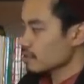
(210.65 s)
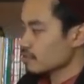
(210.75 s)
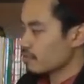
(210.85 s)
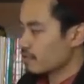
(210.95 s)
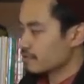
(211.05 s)

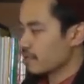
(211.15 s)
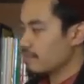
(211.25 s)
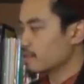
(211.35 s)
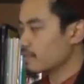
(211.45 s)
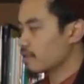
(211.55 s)
So for
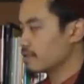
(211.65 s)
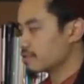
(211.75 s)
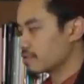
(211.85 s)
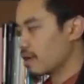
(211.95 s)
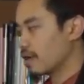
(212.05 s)
example, when I
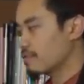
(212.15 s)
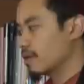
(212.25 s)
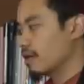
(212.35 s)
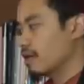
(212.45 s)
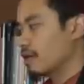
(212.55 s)
describe